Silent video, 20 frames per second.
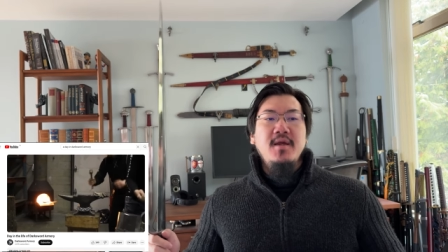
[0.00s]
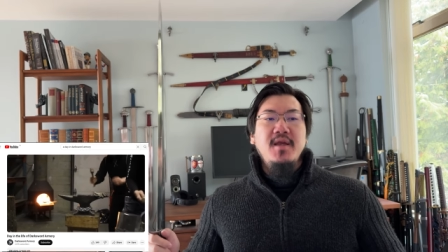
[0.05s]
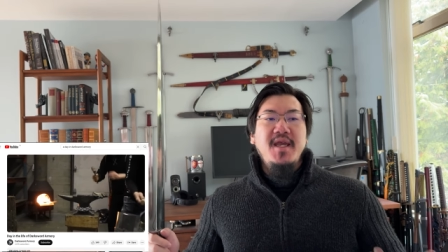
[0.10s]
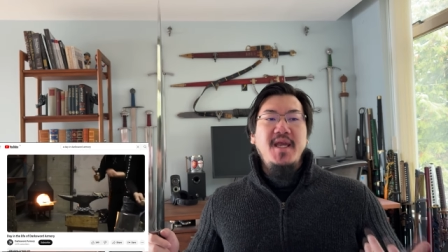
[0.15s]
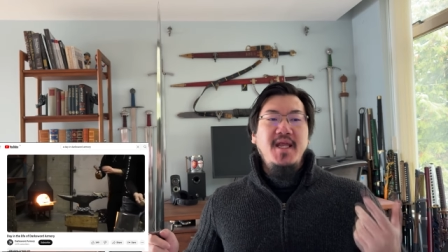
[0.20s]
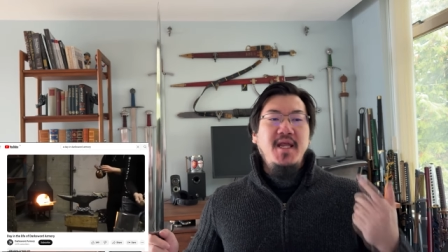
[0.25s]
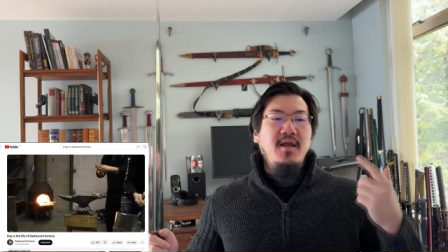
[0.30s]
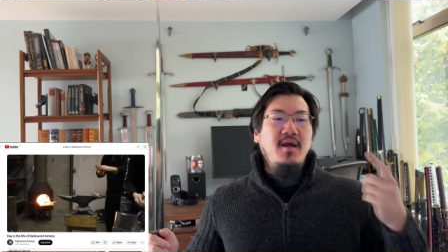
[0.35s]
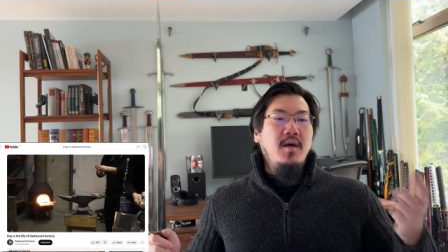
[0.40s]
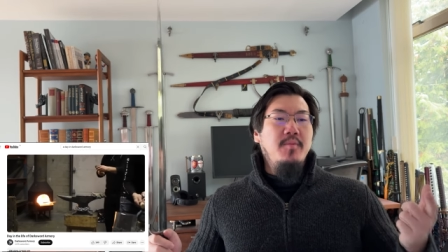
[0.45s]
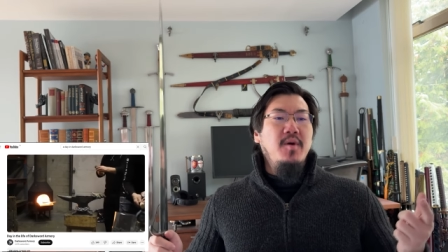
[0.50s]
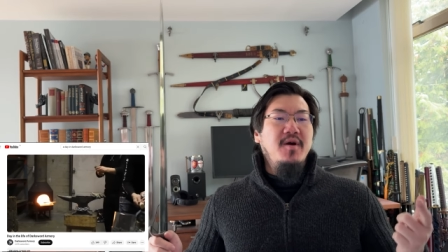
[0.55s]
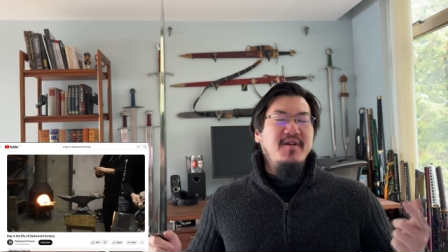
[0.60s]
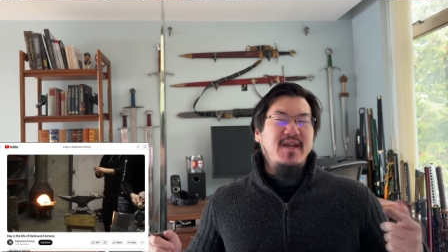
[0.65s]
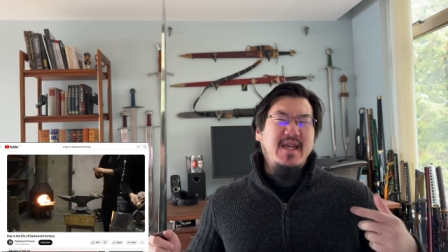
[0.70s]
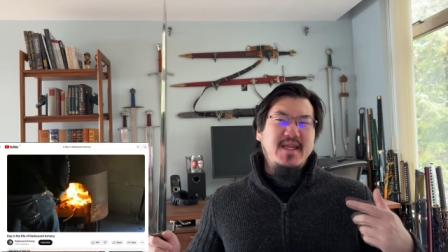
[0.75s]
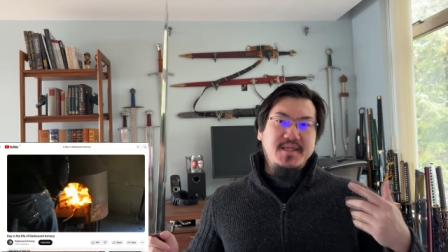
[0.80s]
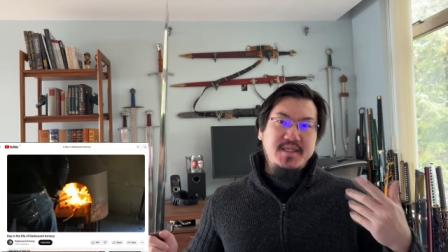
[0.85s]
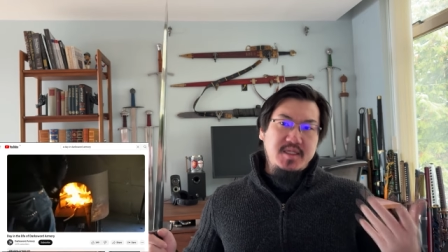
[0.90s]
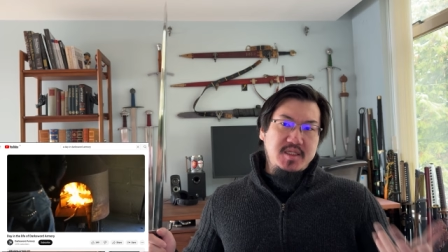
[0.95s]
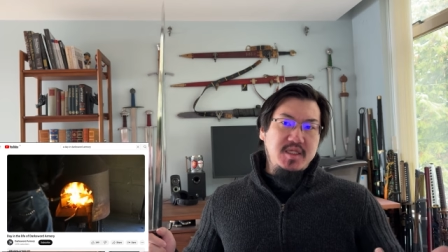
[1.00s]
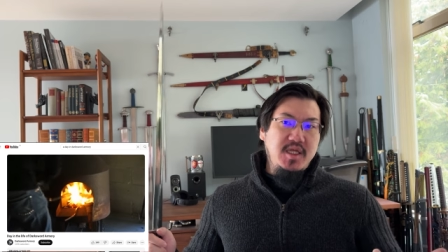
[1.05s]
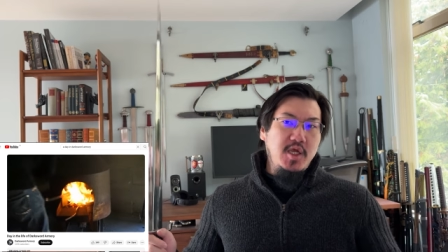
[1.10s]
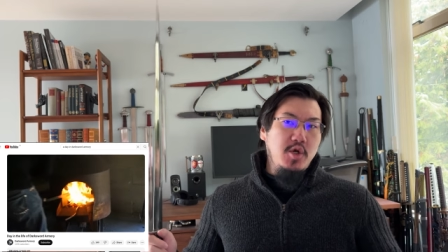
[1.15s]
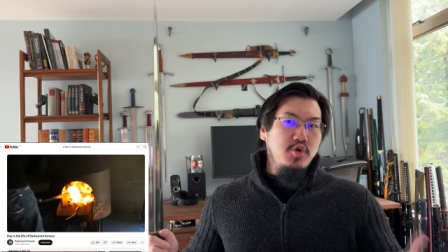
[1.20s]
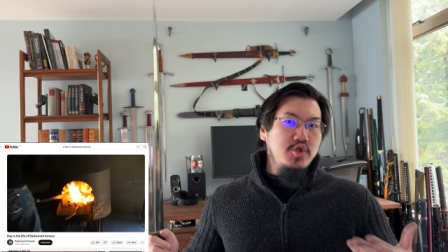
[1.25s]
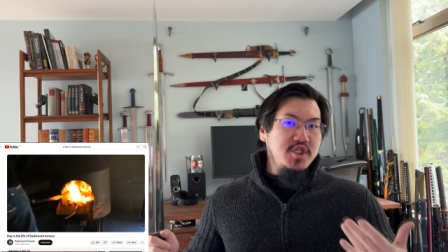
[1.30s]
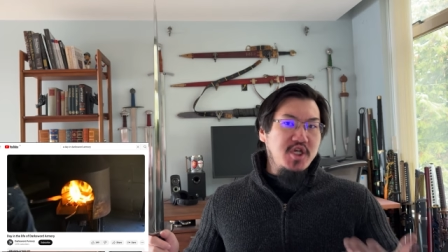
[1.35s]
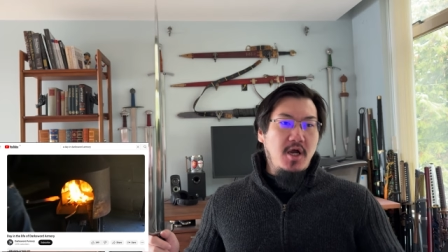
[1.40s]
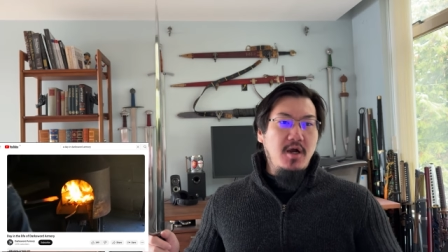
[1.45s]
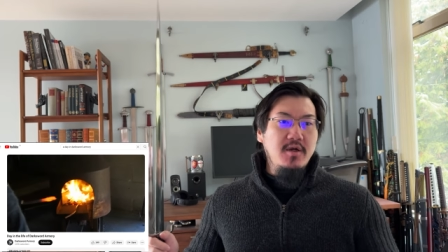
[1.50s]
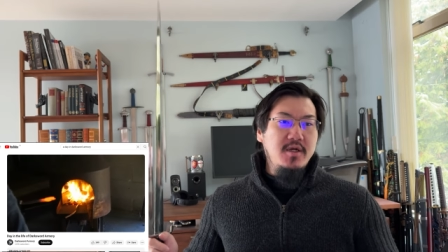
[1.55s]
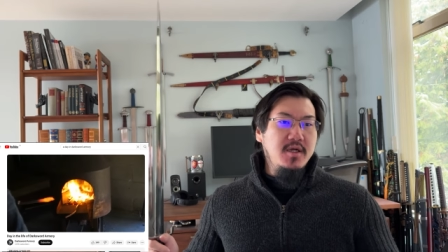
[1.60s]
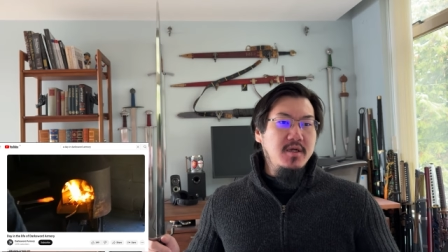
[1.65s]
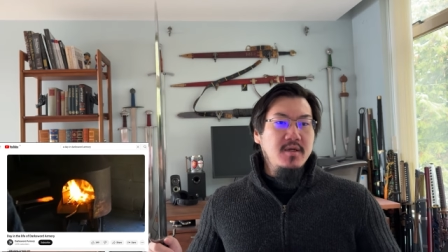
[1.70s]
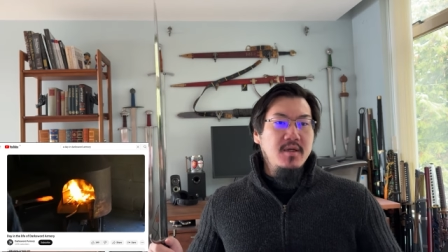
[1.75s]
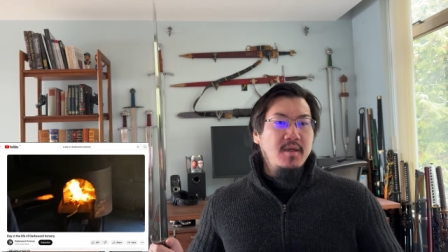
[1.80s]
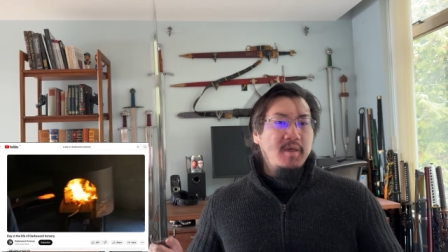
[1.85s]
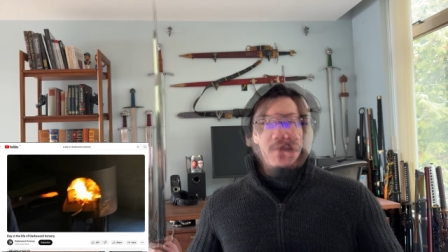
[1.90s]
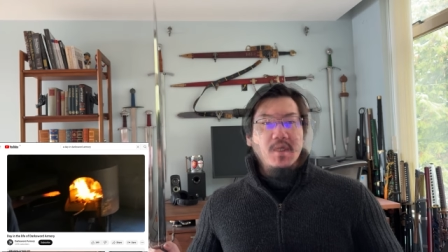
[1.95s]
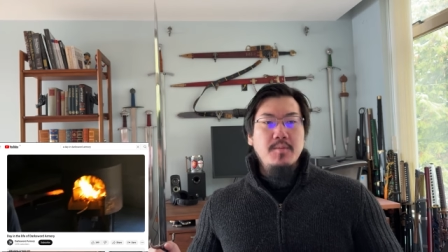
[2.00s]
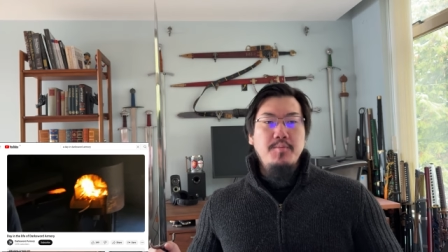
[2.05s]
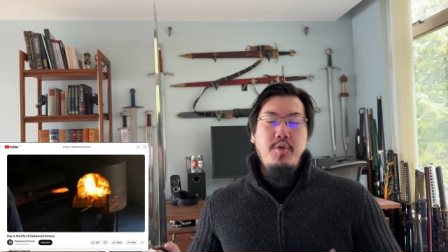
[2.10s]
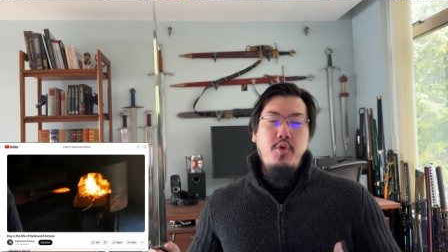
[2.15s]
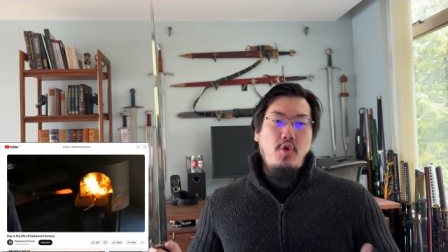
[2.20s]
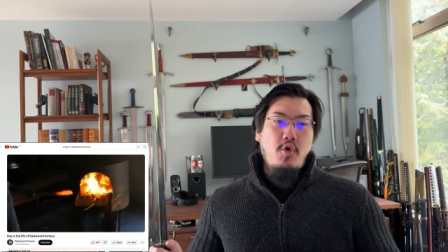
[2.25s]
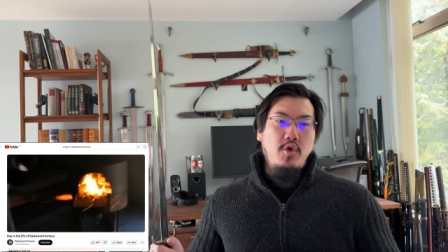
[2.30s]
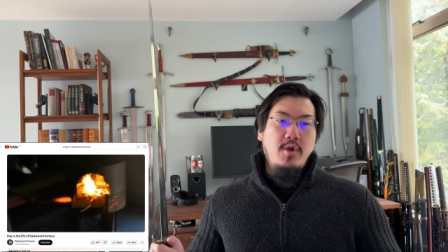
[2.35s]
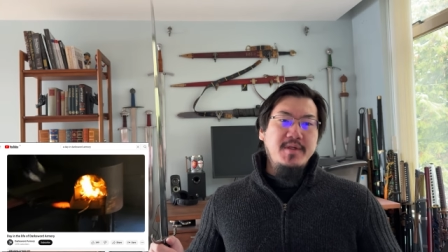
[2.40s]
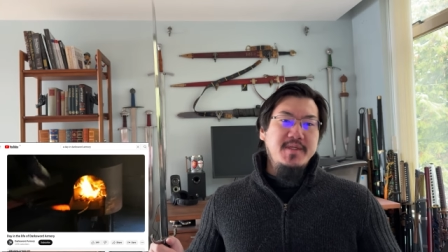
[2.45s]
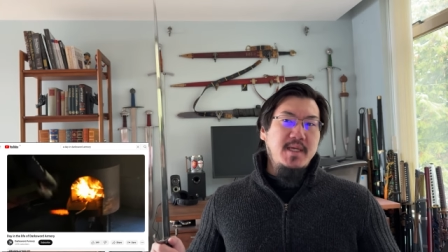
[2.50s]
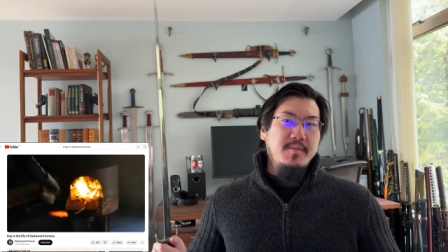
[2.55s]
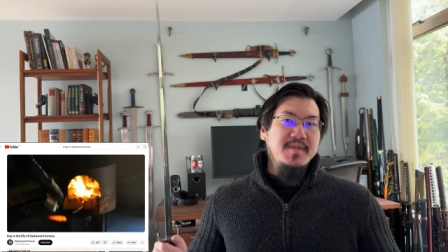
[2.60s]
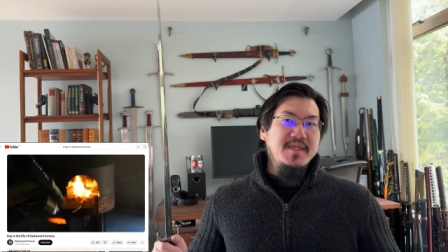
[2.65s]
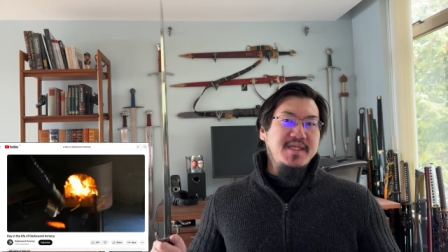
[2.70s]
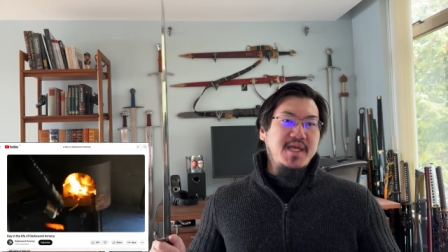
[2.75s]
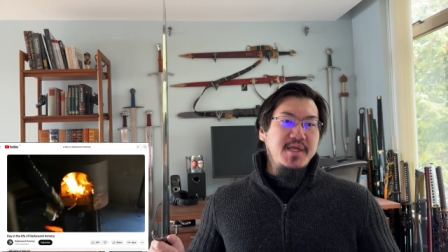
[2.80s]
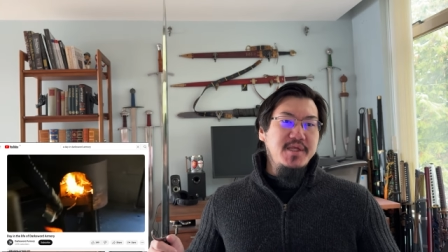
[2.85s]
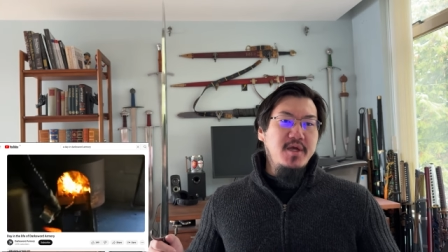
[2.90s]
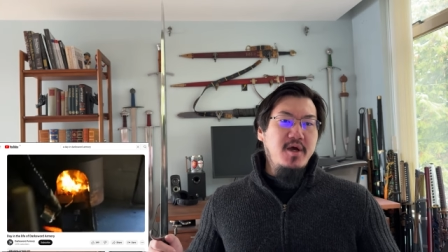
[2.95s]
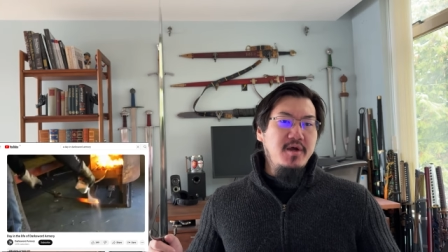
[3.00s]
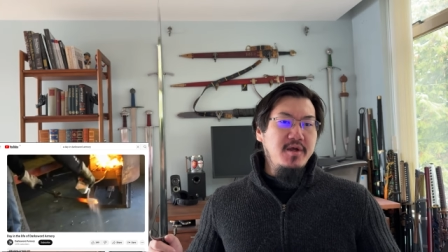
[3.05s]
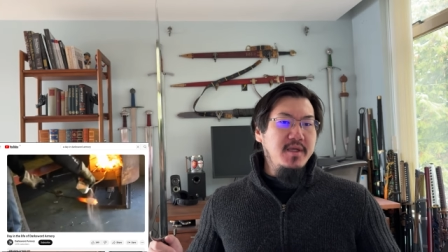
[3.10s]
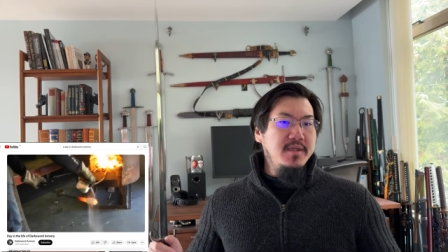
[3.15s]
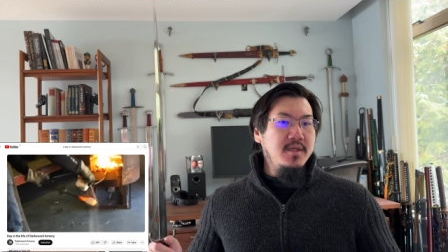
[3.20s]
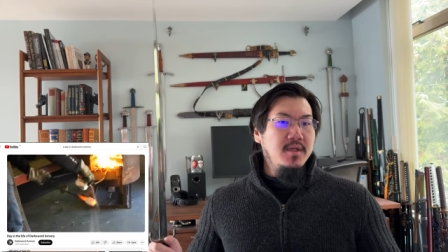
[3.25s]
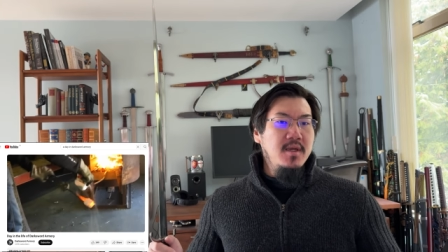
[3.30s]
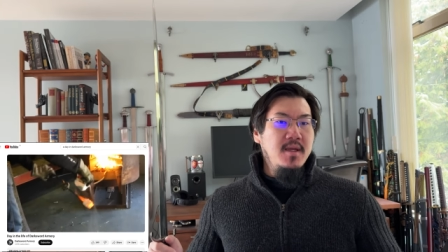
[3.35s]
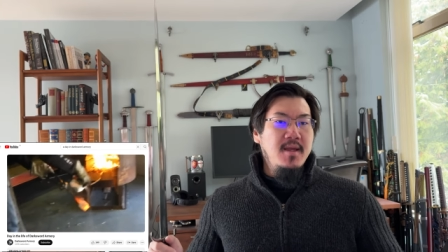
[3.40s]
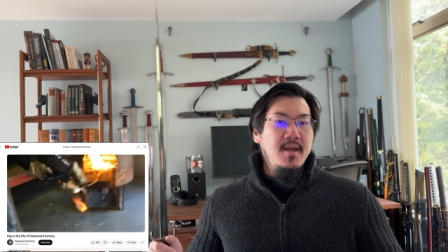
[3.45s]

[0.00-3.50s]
heating up a steel chunk, pouring some sand on it,